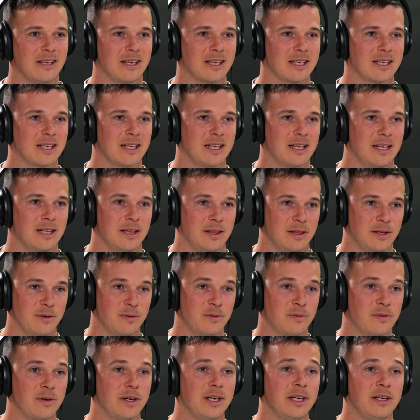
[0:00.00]
Like the
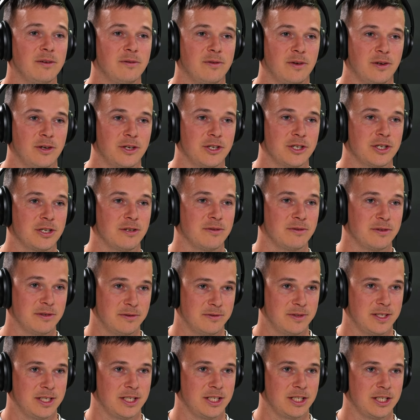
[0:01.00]
free version of
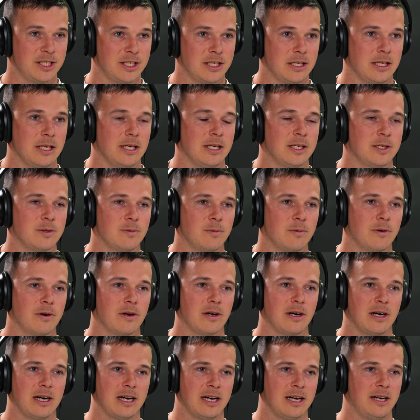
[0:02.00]
DaVinci is
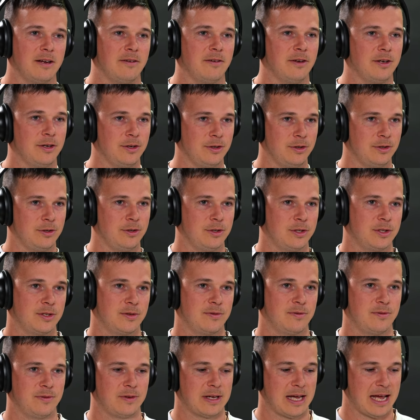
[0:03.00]
what I have
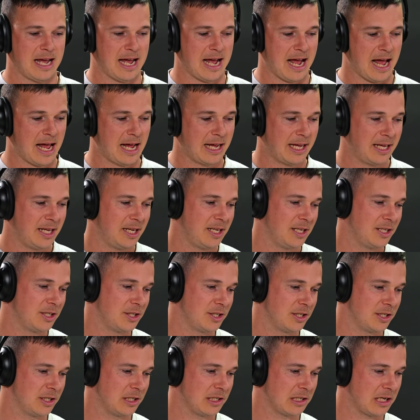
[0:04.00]
used for
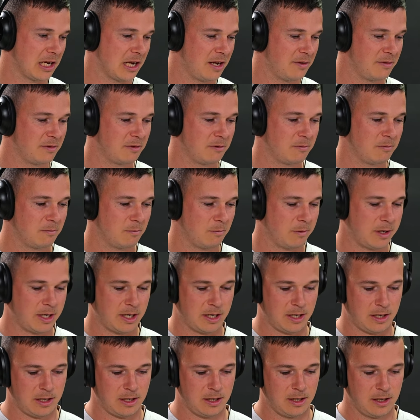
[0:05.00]
ages. Even
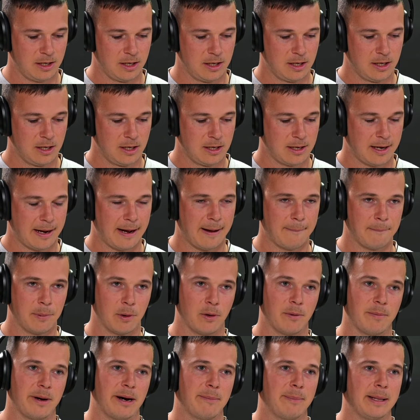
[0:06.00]
when I
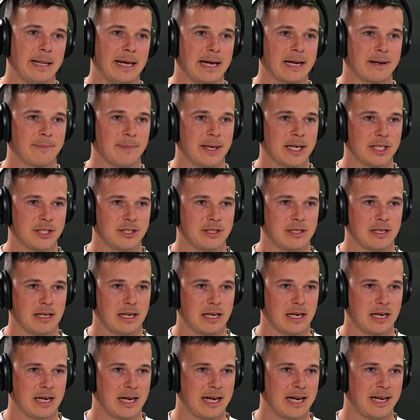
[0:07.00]
bought my Blackmagic
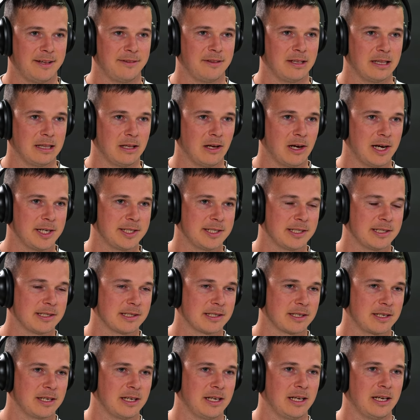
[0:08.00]
and I had the
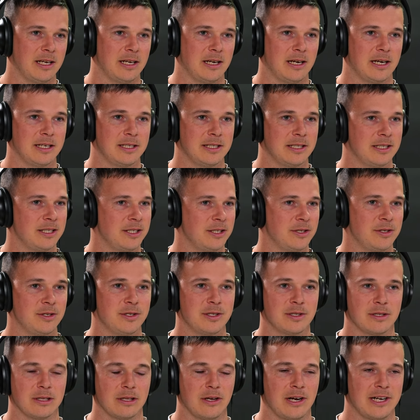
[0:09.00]
license key, I didn't
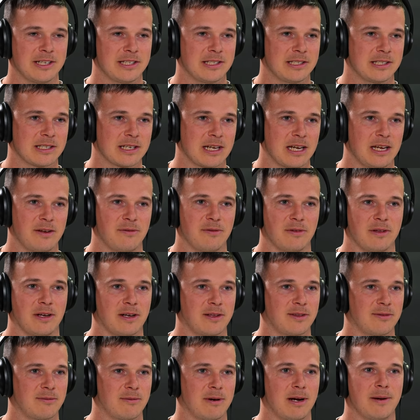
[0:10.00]
use the license key for
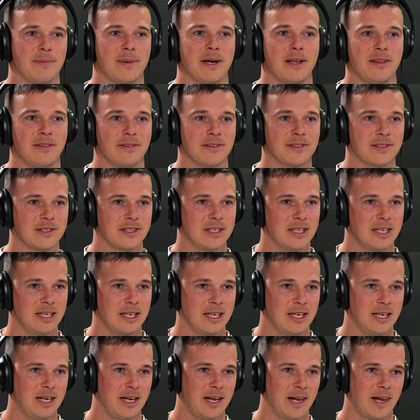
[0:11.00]
like three months. No
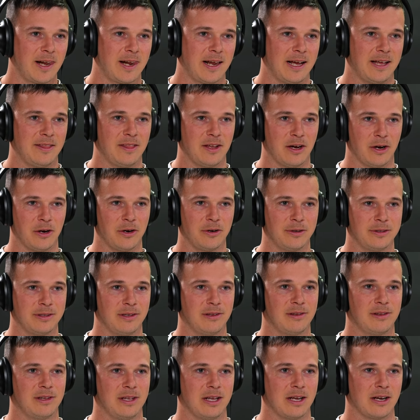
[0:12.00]
way. And the
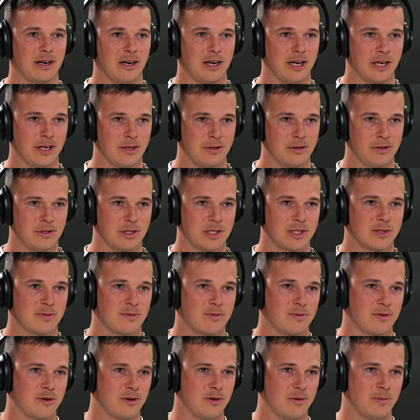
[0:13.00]
only thing I use
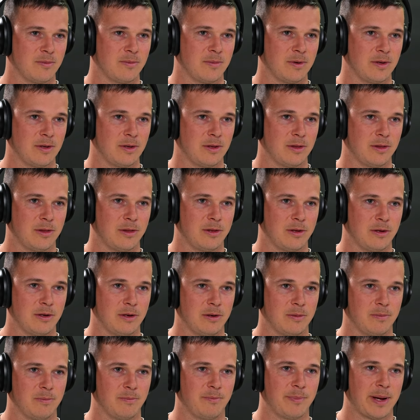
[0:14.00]
from
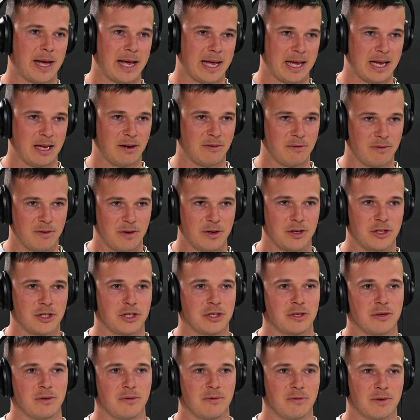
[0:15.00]
the paid
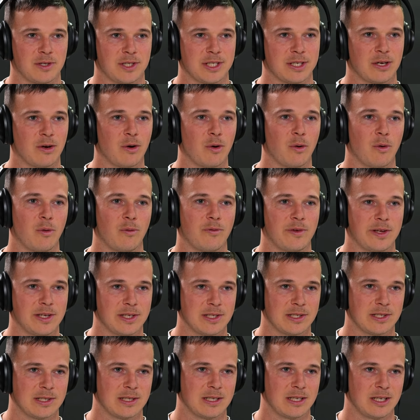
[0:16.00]
version of Resolve
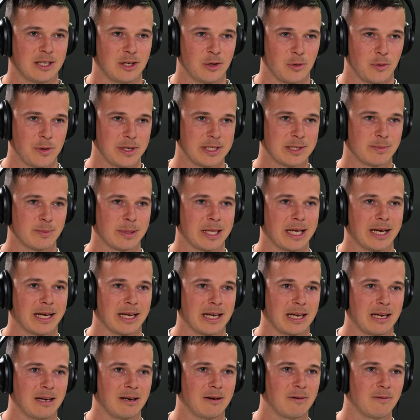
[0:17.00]
is the noise
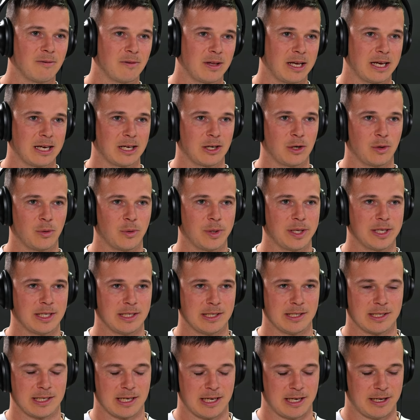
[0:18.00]
plugin, uh -huh. like uh-huh.
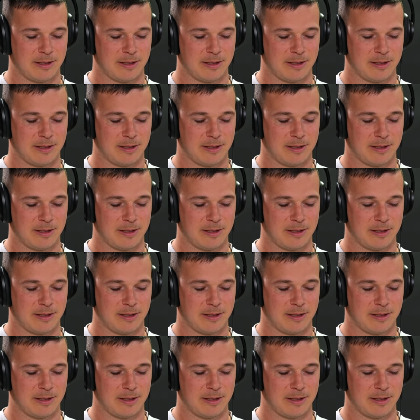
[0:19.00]
noise.